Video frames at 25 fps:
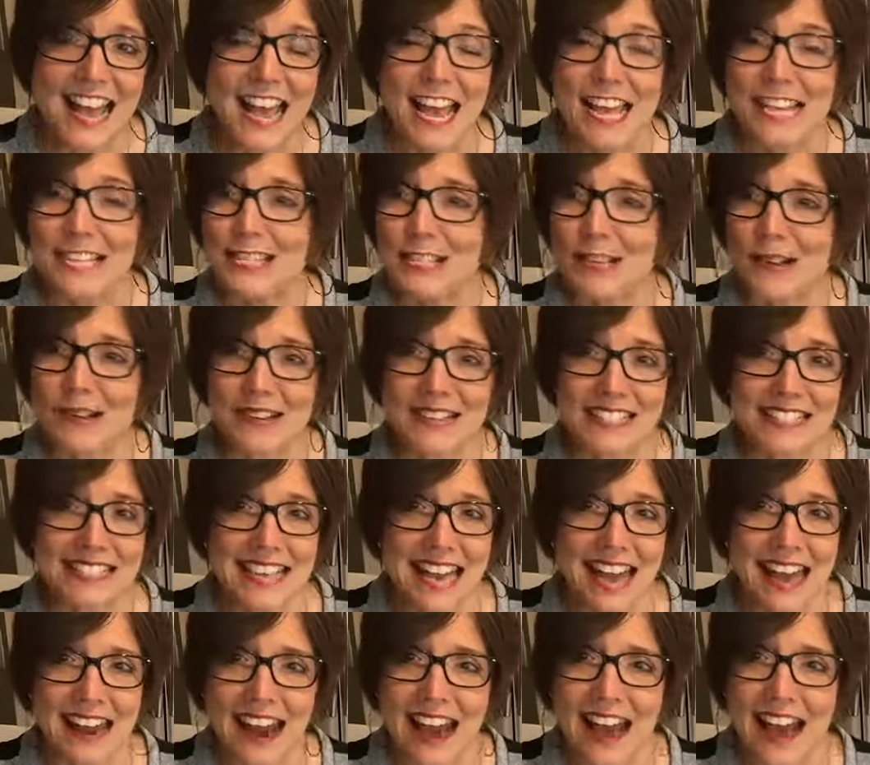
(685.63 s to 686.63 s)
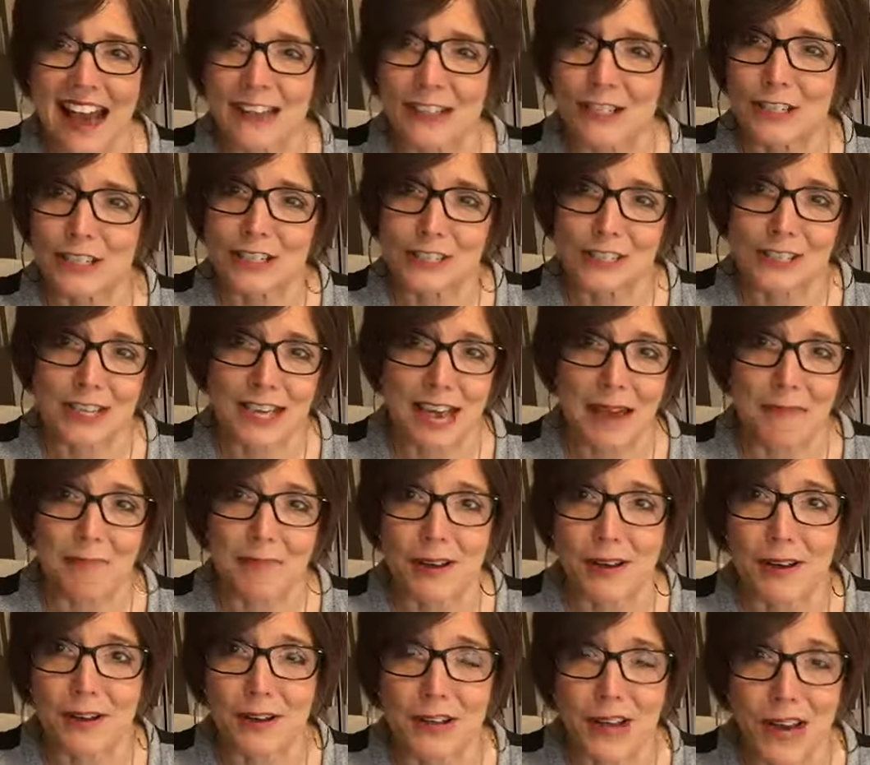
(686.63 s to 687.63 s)
And so he said, I just
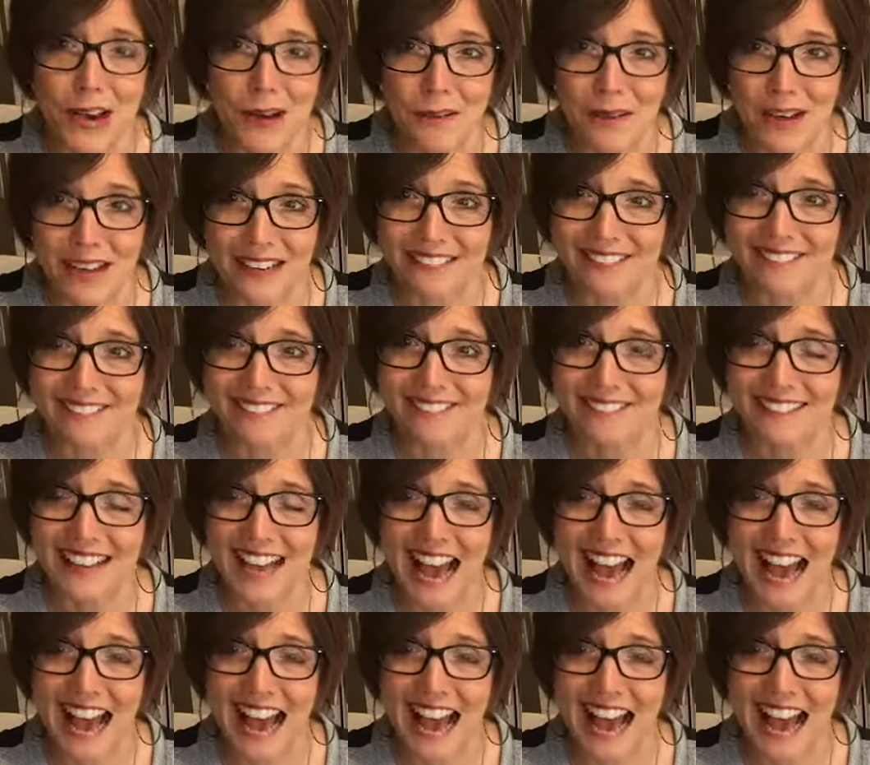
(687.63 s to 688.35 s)
kept on going.